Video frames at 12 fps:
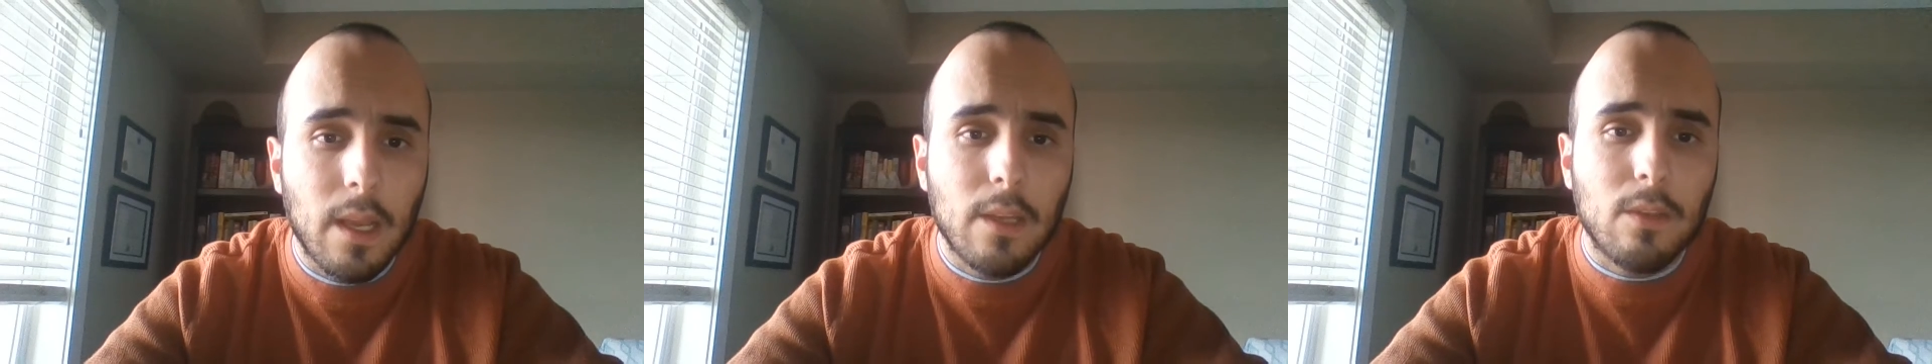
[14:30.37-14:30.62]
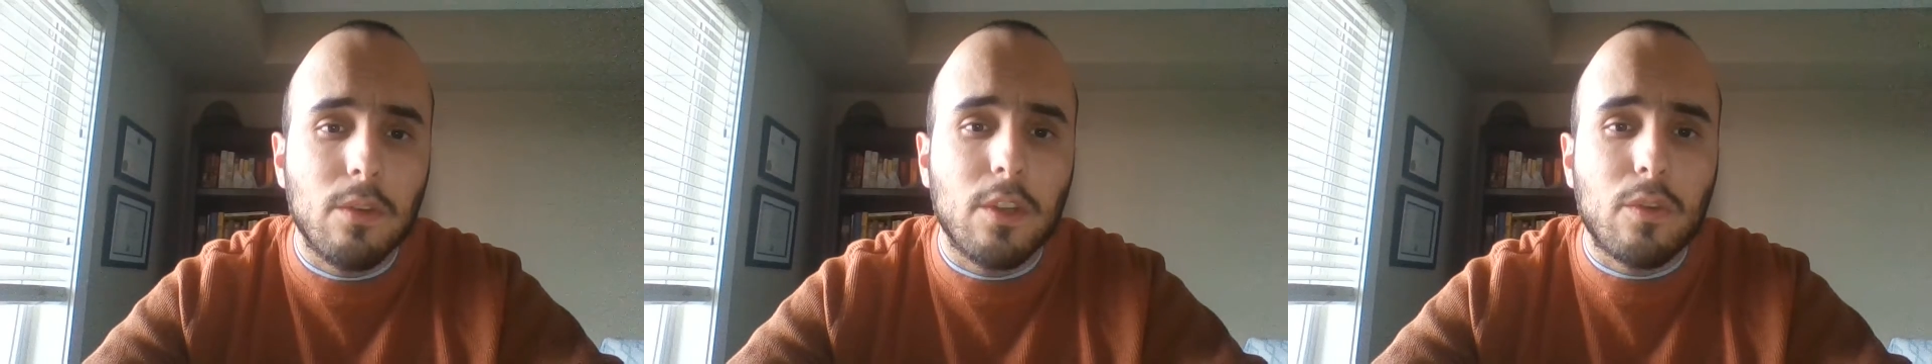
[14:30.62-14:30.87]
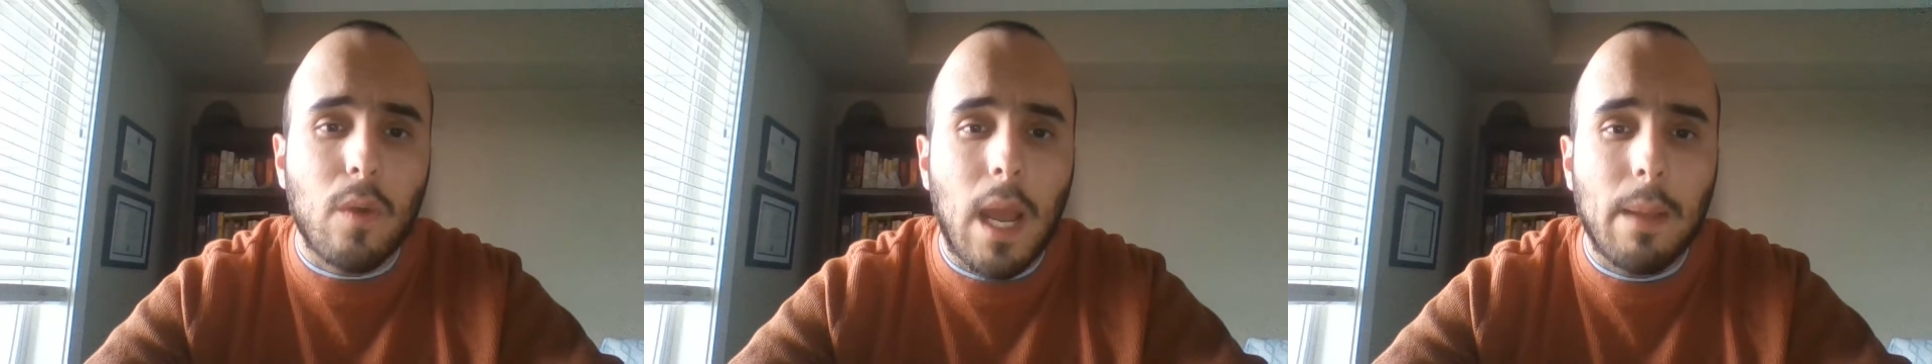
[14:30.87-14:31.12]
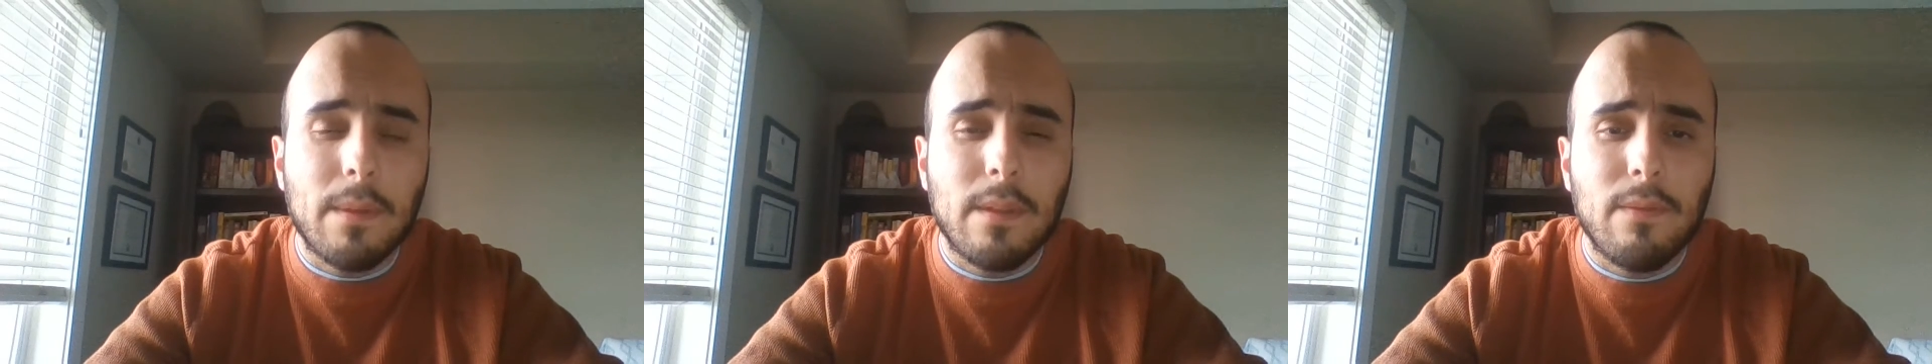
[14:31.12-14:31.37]
So it
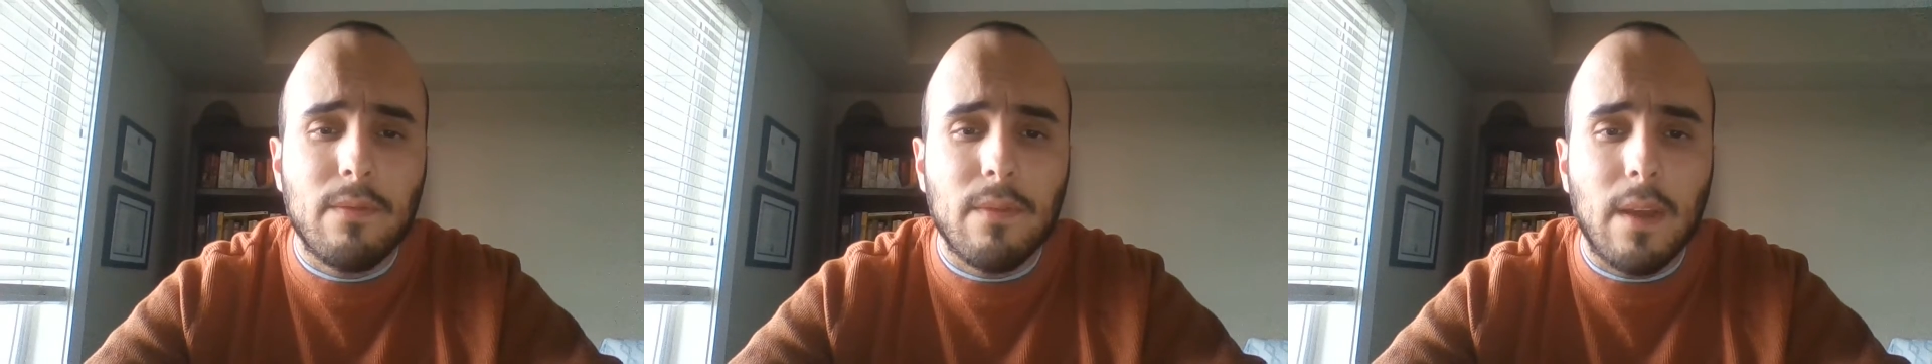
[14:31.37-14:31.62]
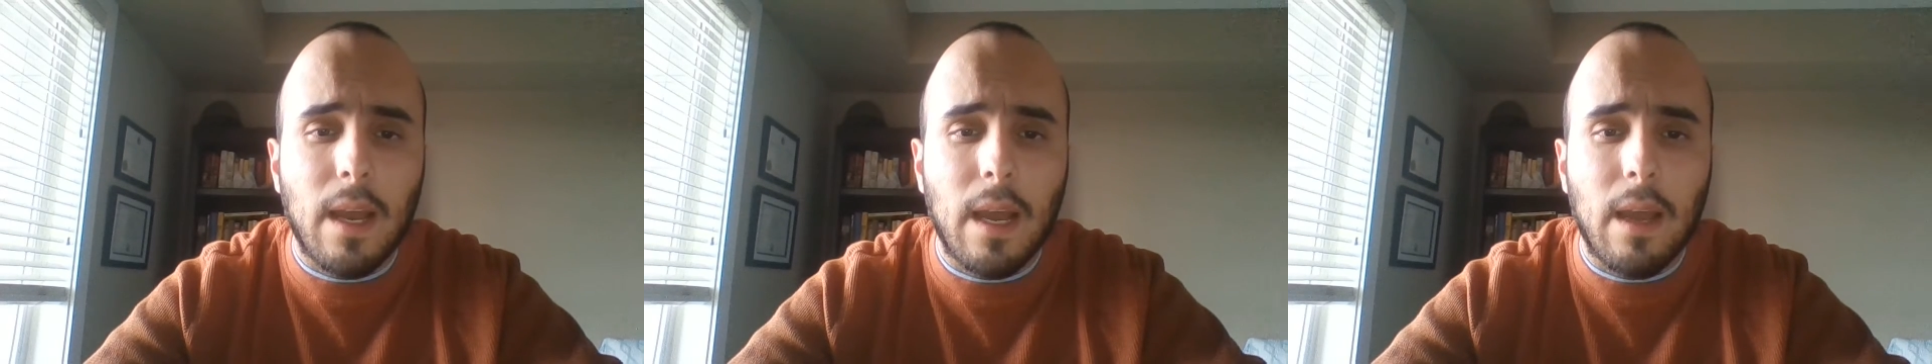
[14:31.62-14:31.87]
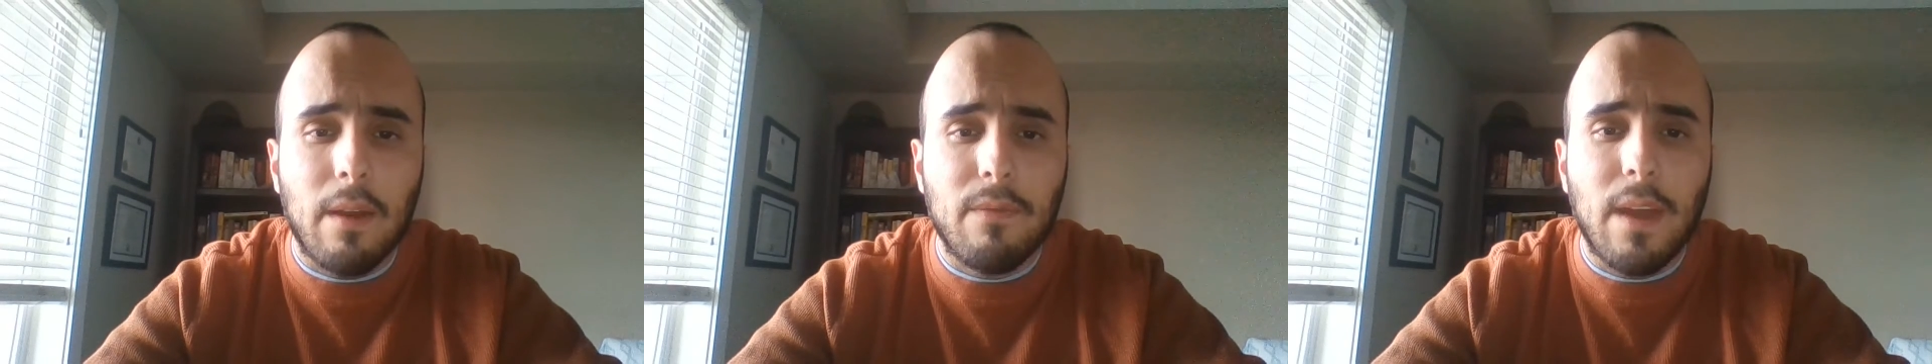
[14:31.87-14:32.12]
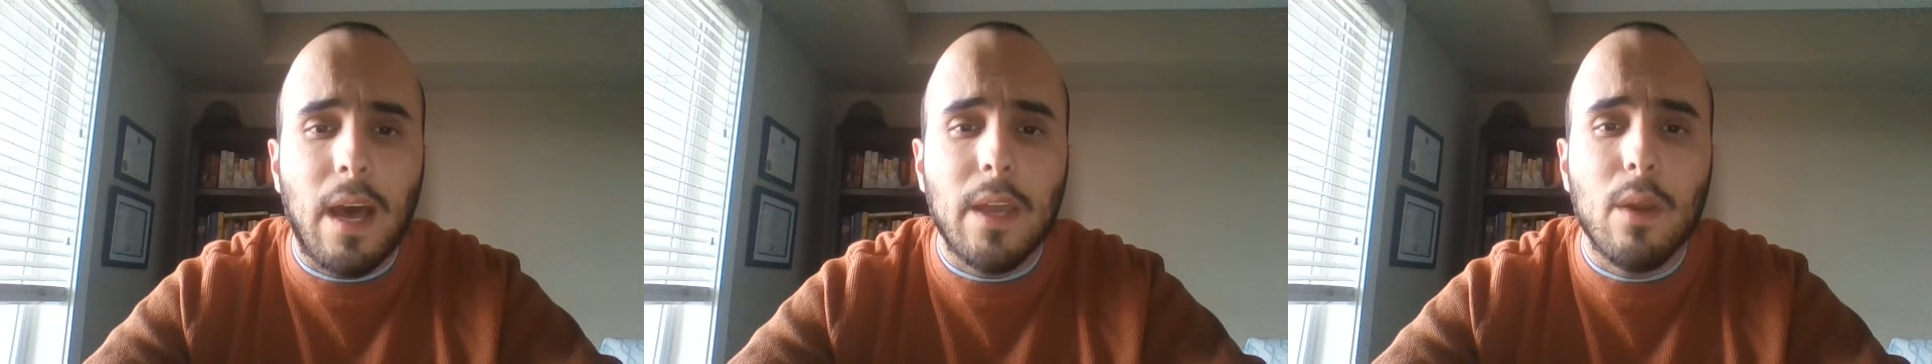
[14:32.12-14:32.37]
describes the
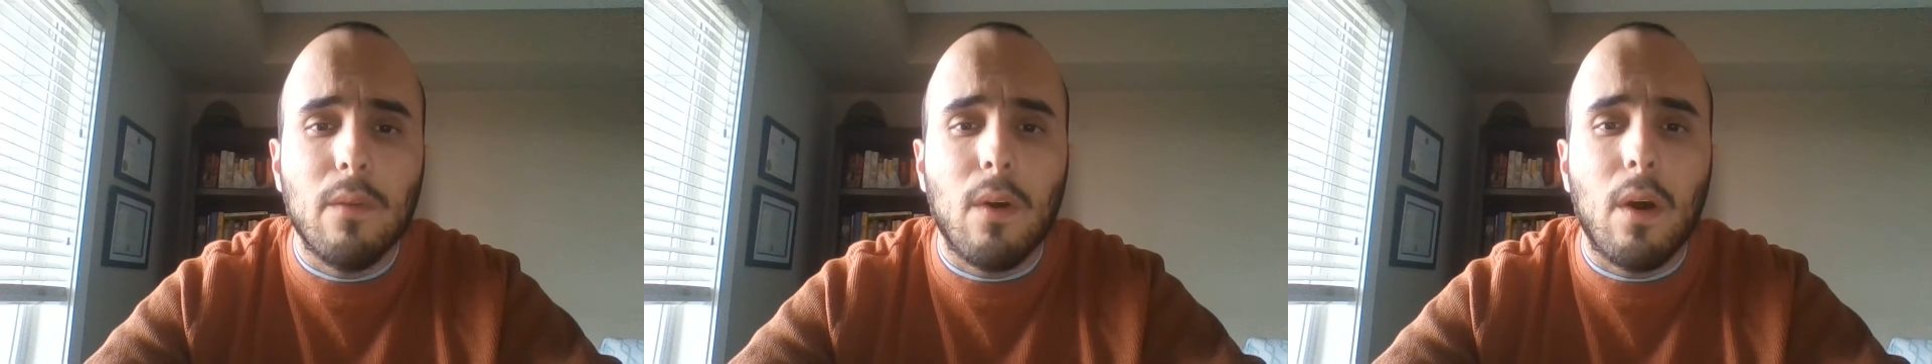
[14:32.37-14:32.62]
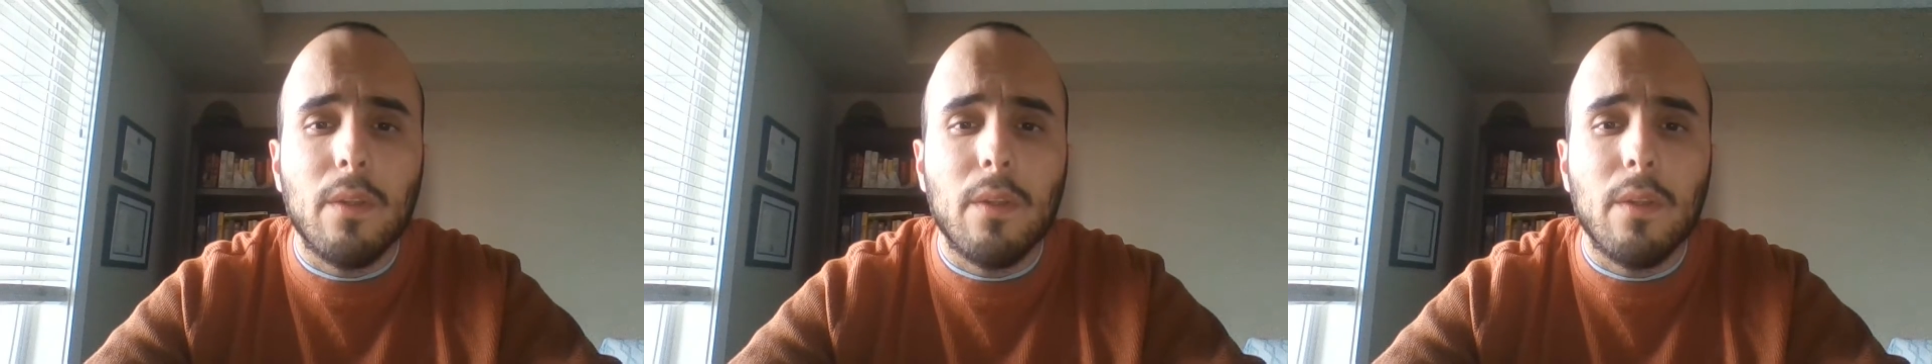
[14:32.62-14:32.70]
value of all